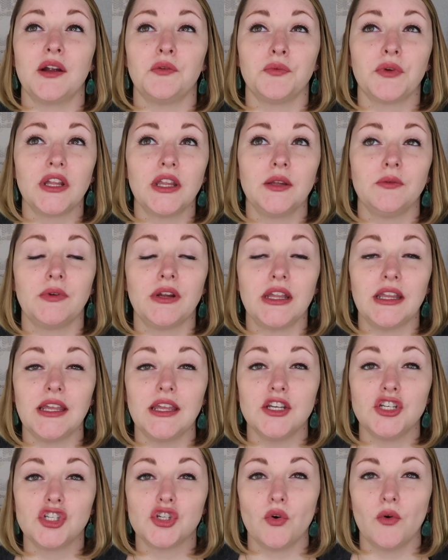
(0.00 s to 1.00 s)
I really,
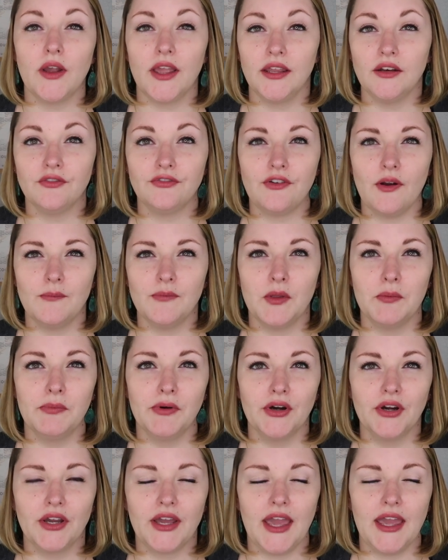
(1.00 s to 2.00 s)
really enjoyed from the
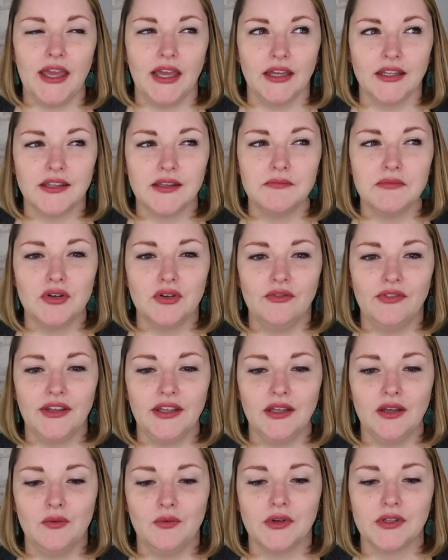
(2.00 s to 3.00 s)
book and the
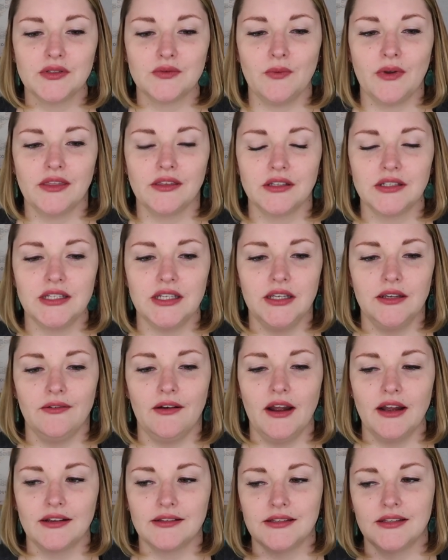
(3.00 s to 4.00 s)
movie was when the
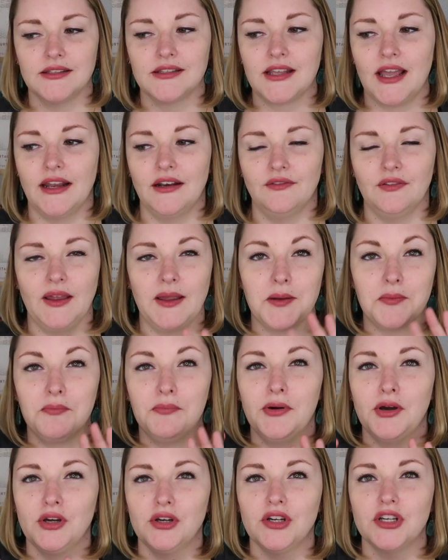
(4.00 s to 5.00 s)
T-Rex is kind of like
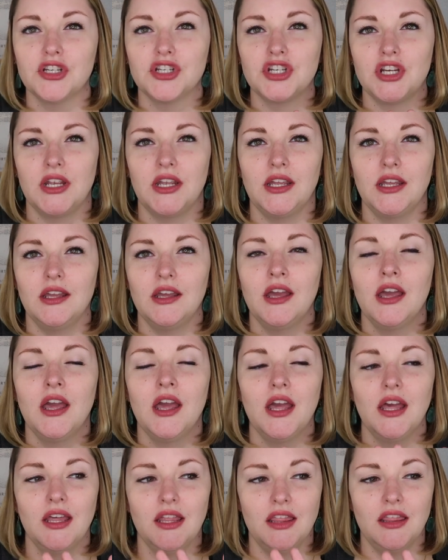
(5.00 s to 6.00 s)
pushing
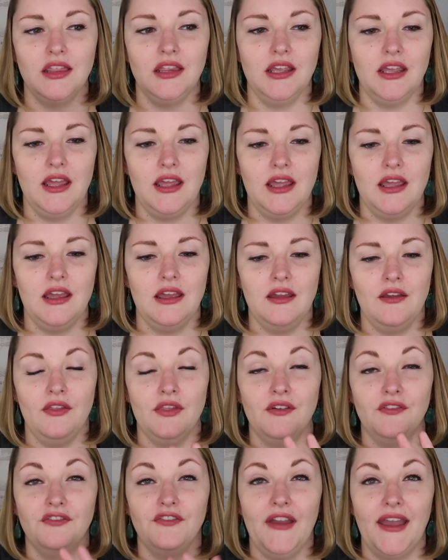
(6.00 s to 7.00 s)
the
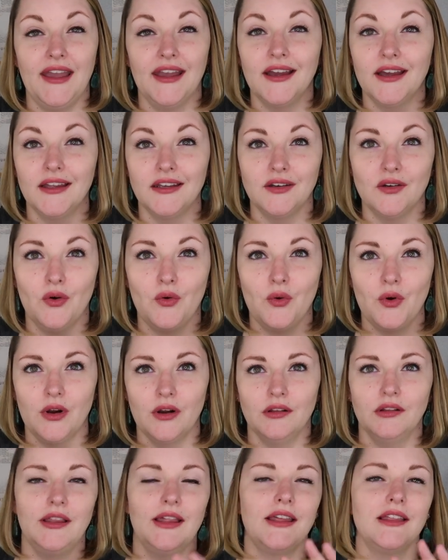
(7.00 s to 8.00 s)
van
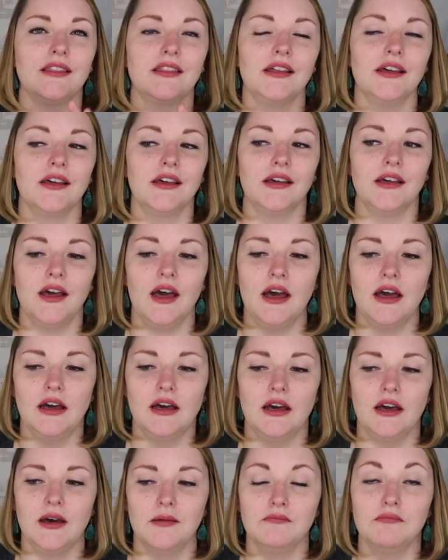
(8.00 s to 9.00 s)
or like
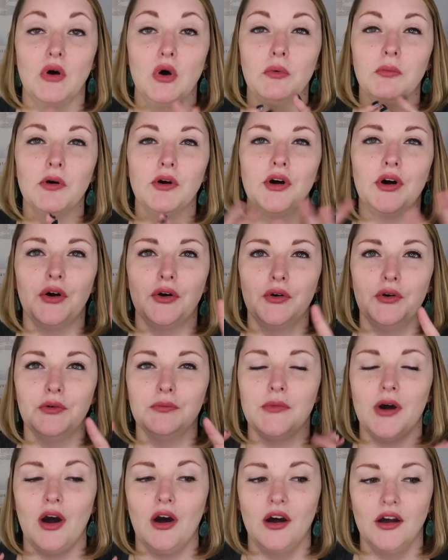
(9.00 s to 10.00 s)
the mobile
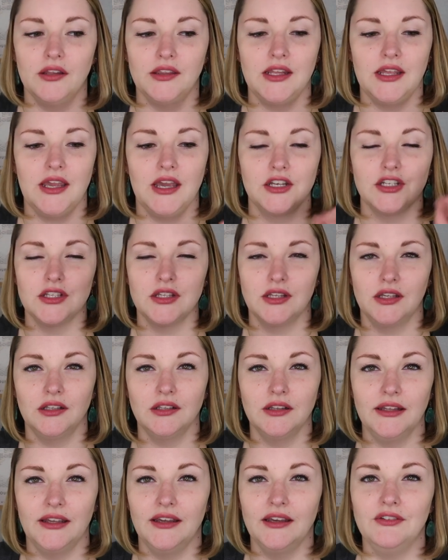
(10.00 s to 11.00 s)
home on the edge of the
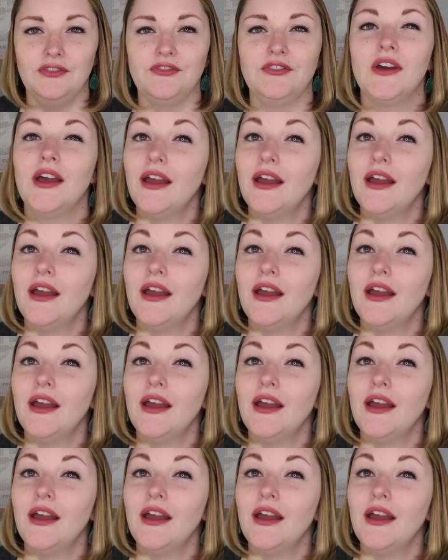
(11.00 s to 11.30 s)
cliff.